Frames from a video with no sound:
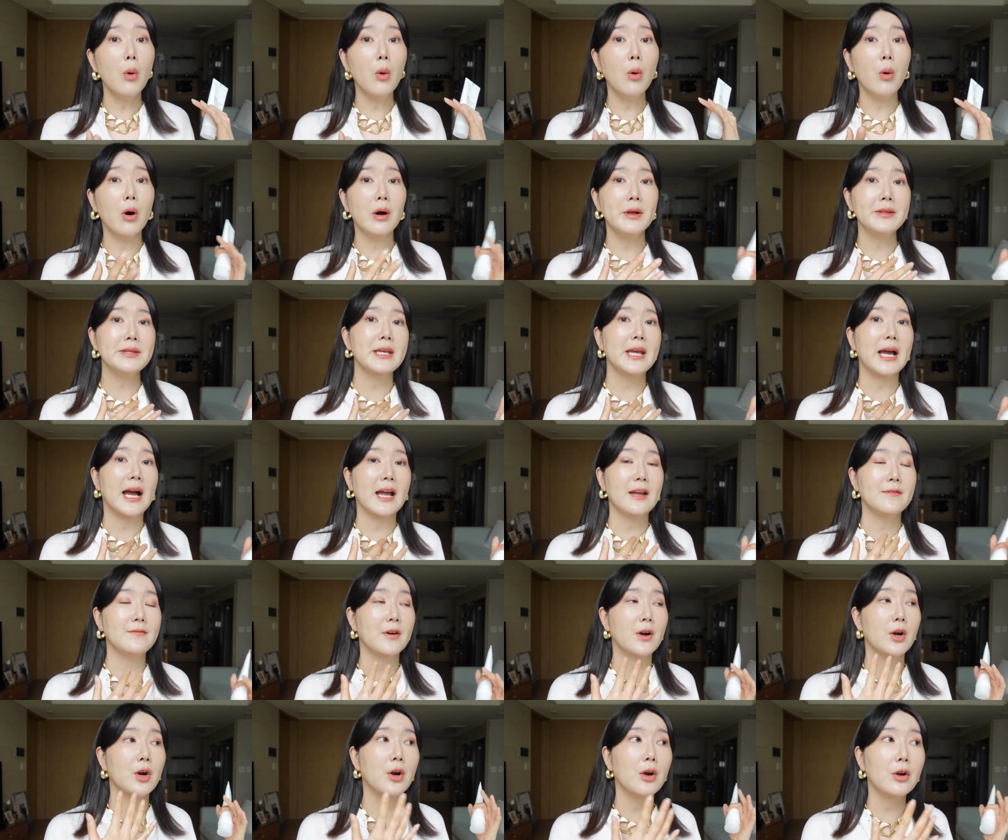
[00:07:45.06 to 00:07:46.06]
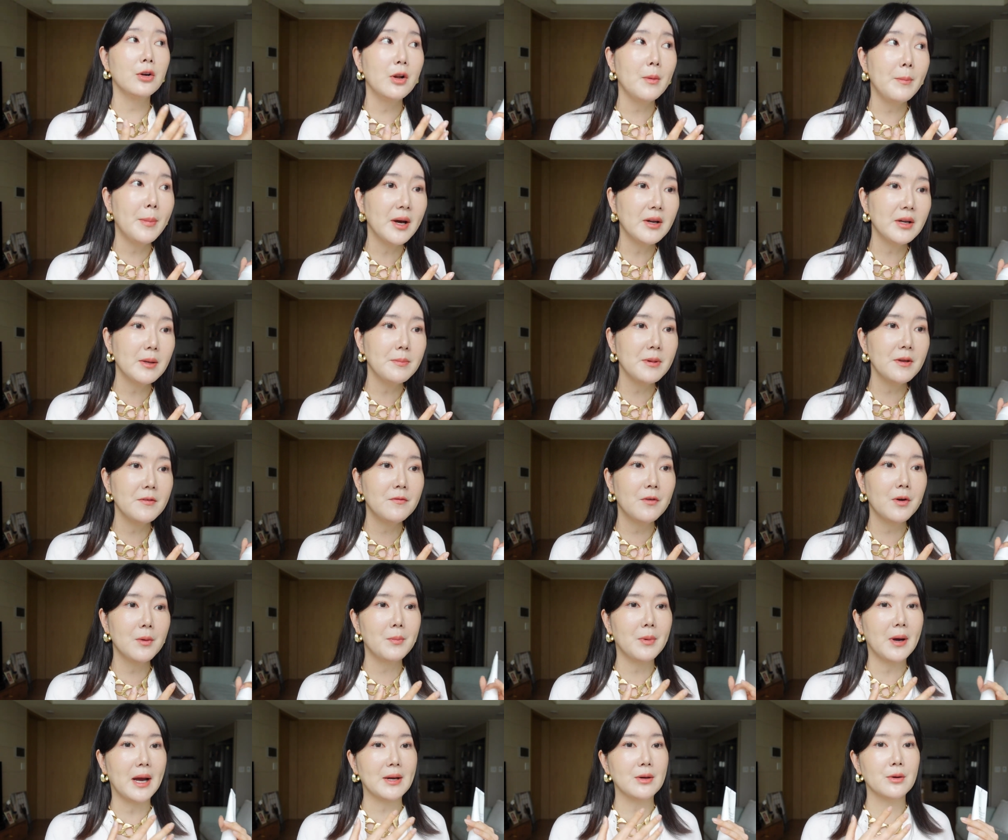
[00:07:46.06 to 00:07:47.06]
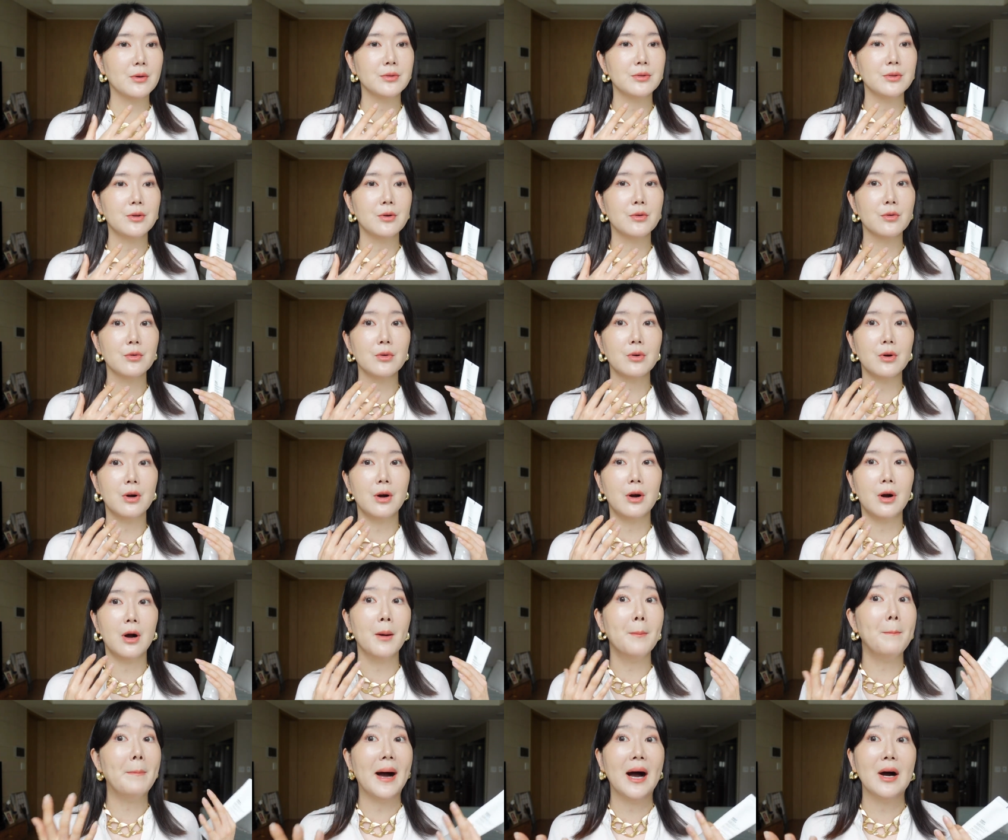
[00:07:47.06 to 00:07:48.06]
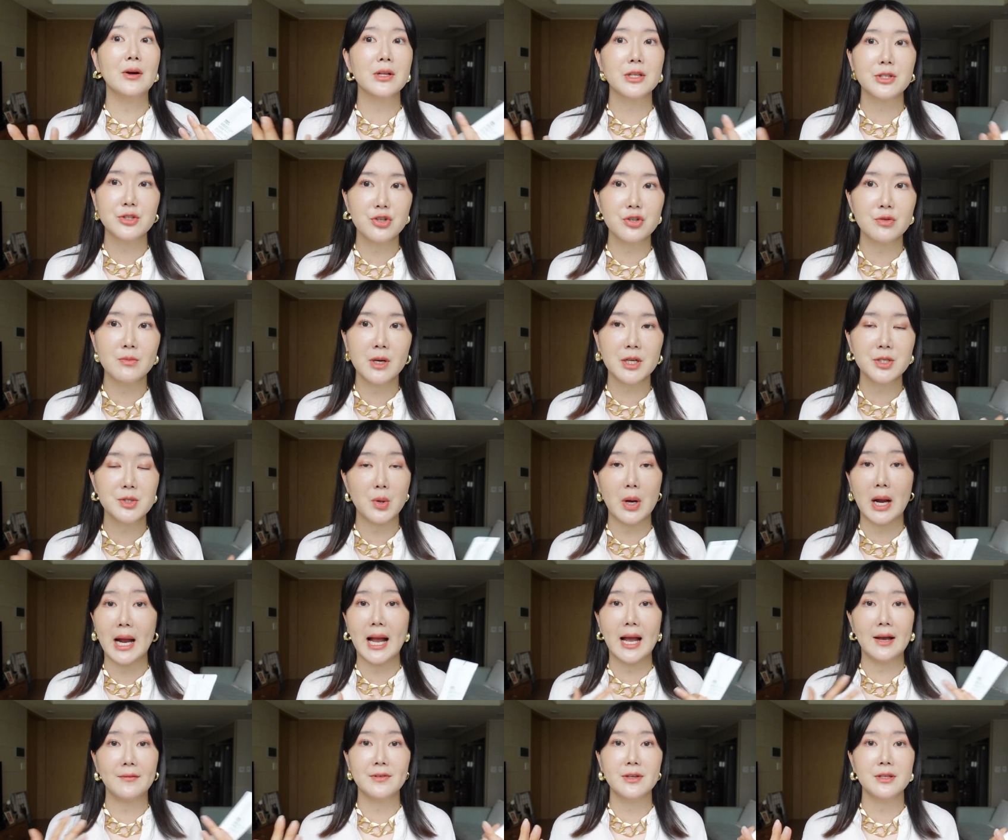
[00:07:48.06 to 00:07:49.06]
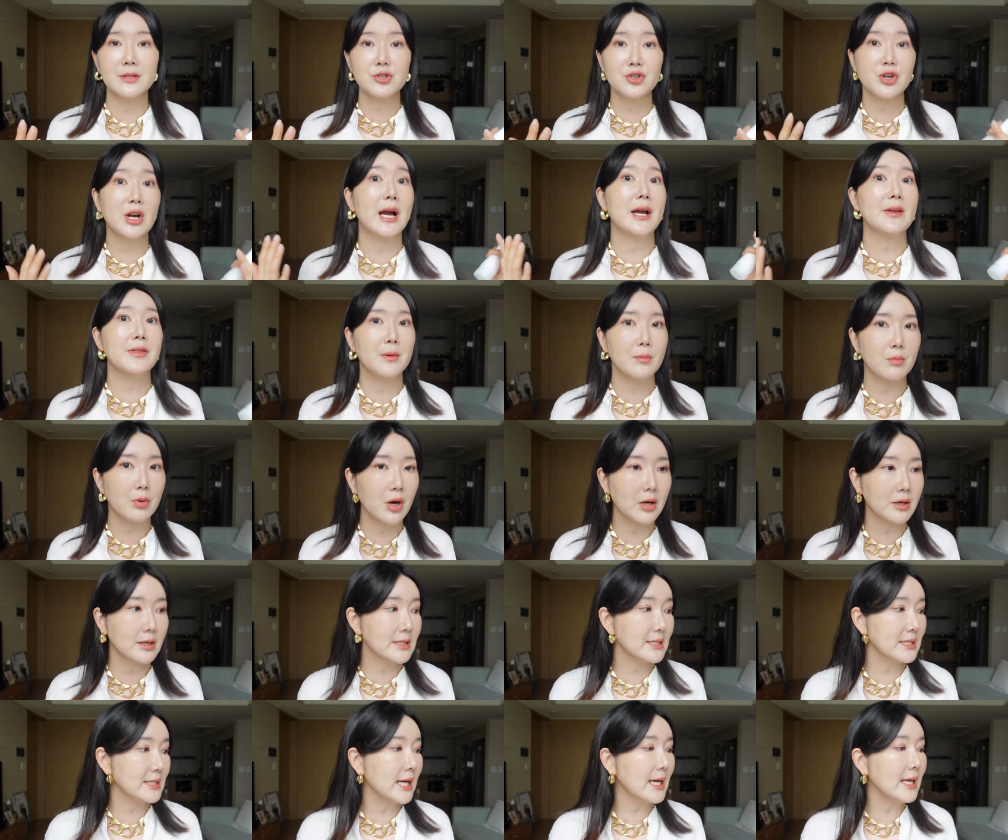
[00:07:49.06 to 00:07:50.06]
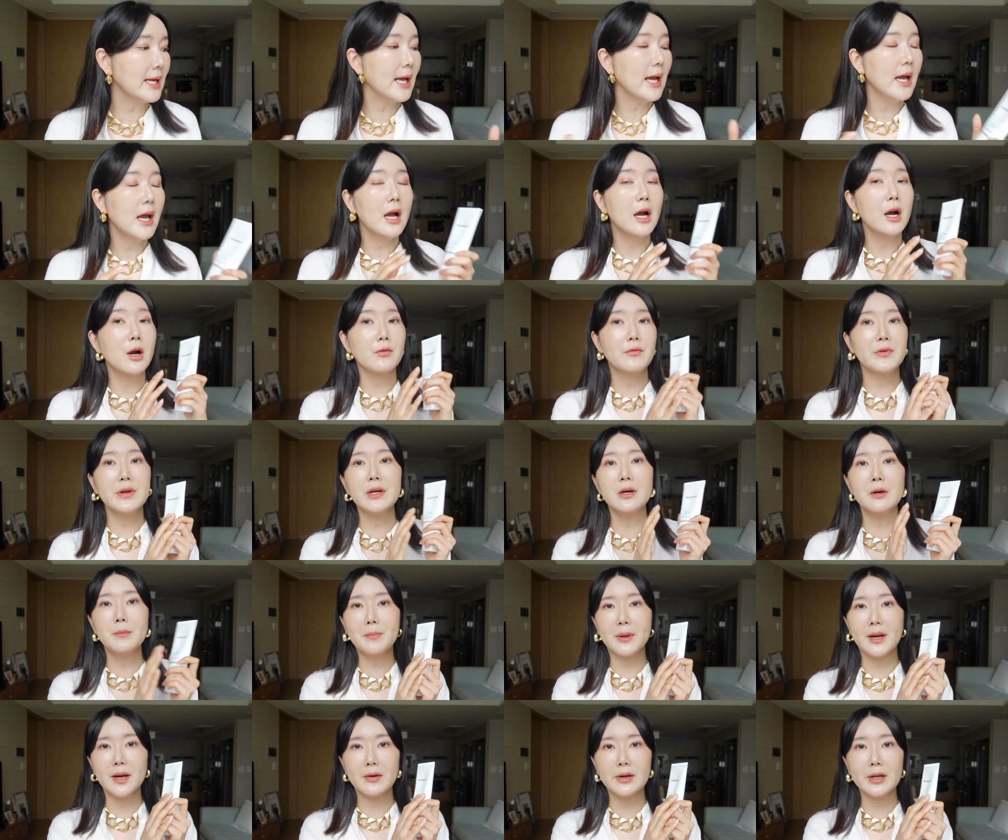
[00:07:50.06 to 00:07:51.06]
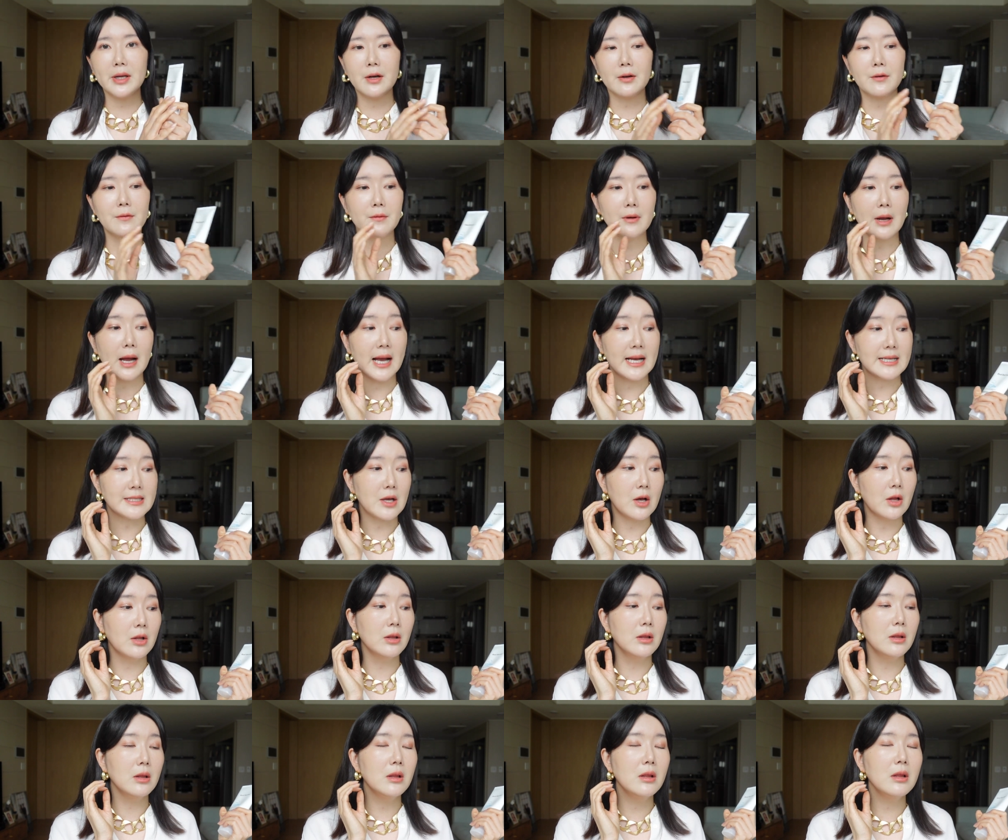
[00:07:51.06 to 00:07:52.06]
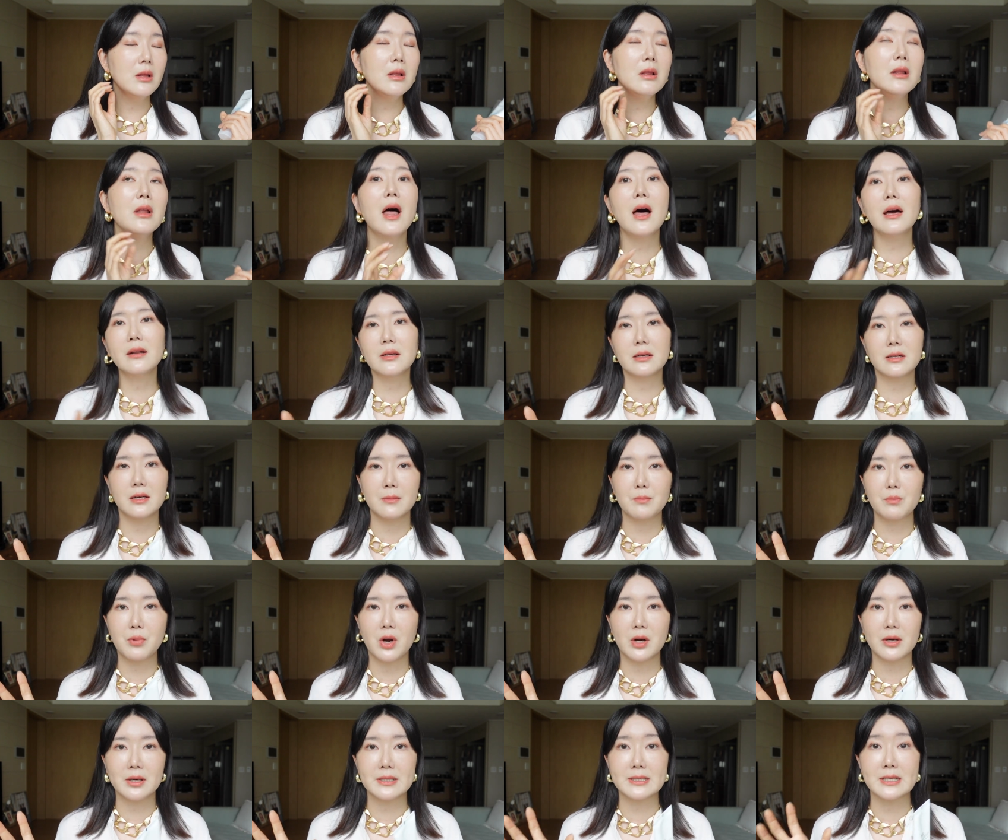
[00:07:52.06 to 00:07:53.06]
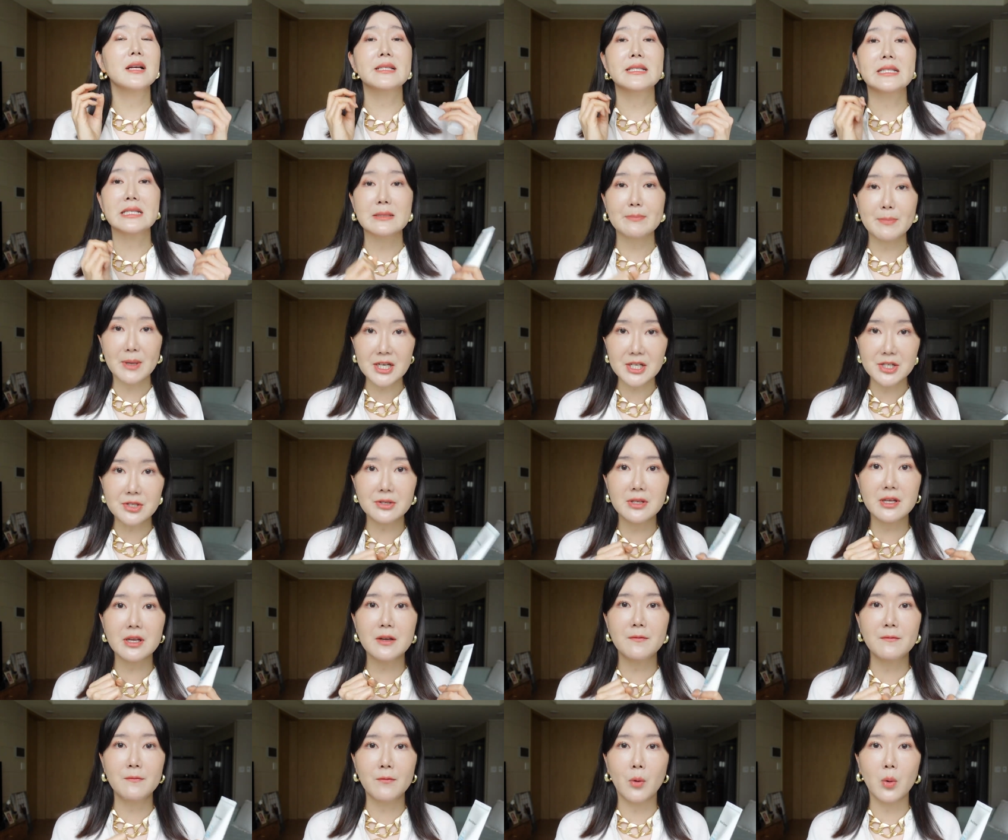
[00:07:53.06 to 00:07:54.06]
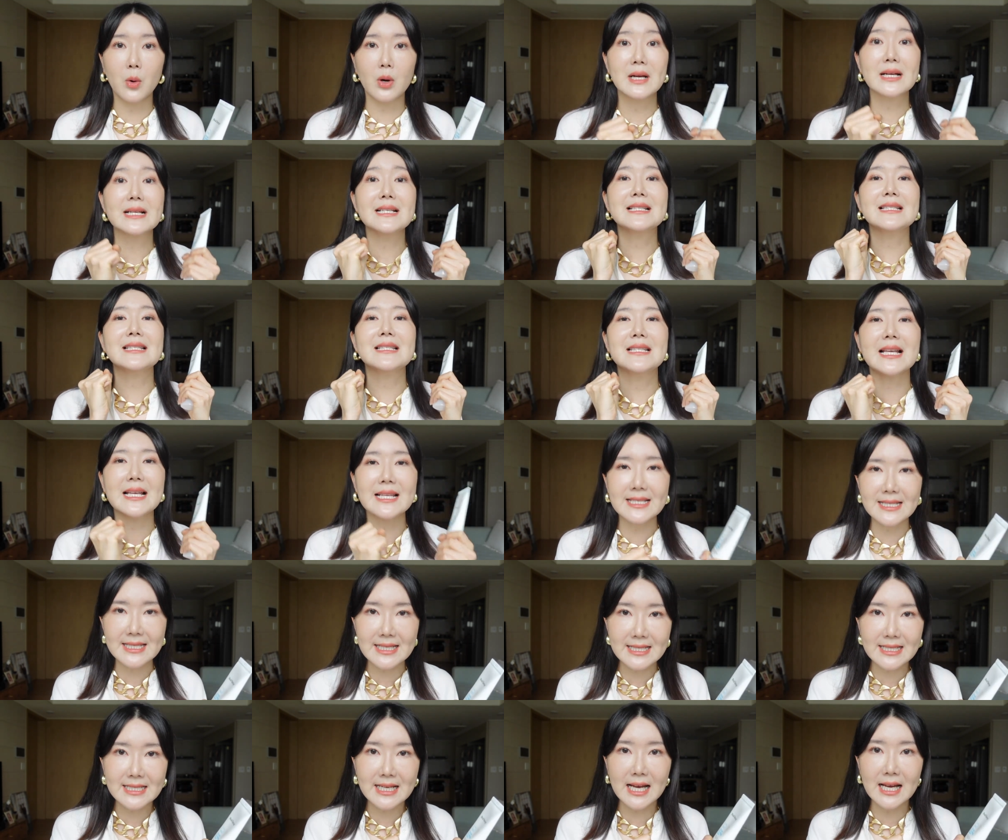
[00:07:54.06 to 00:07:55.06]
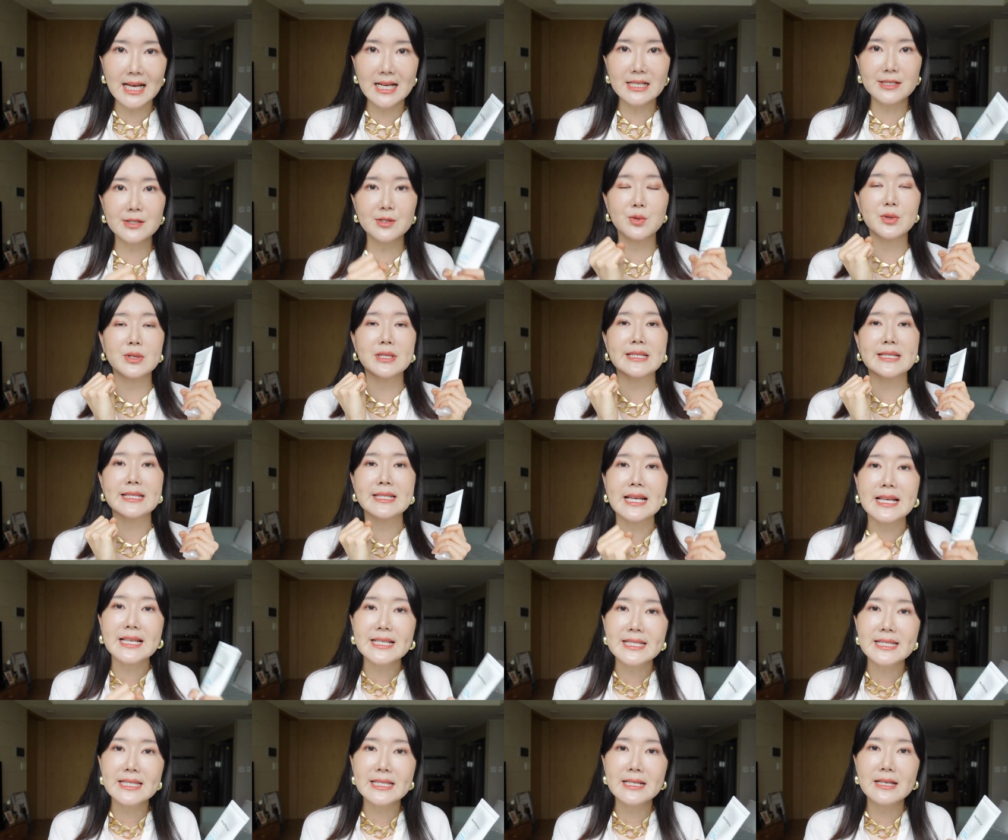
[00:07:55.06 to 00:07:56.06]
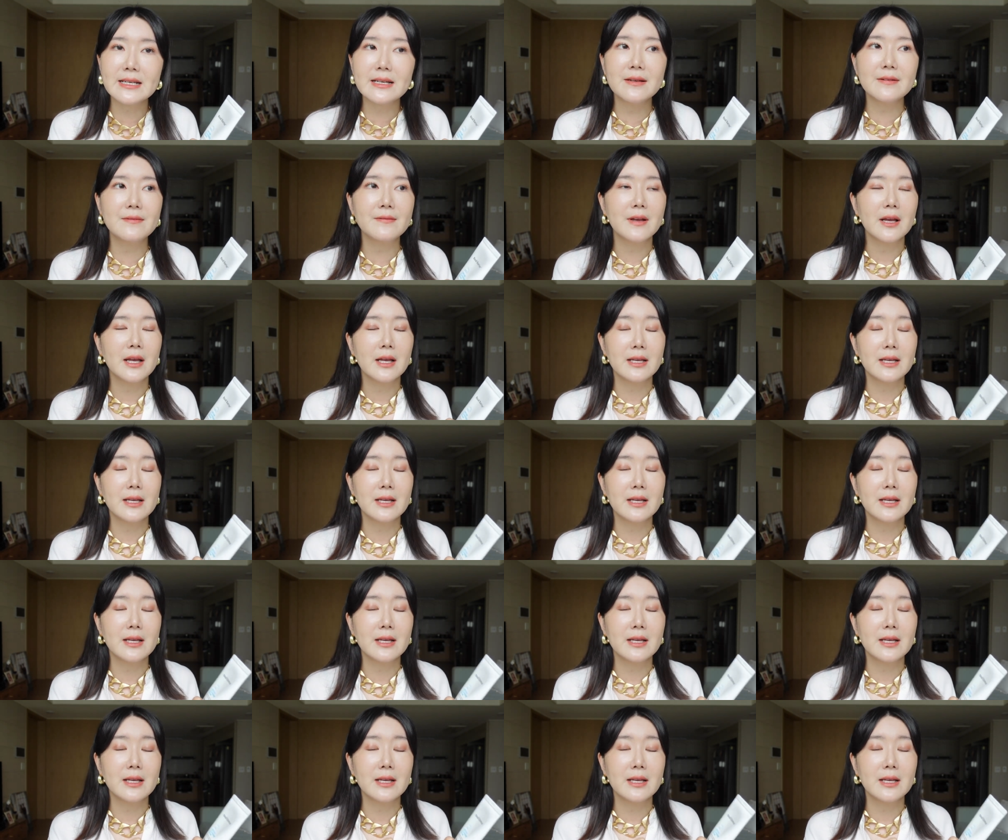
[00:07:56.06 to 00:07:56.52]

oh, Onni, I've heard about it before, but I don't know uh, about it too much, or I haven't tried the products yet. Real Barrier has a lot of good products, especially for sensitized or sensitive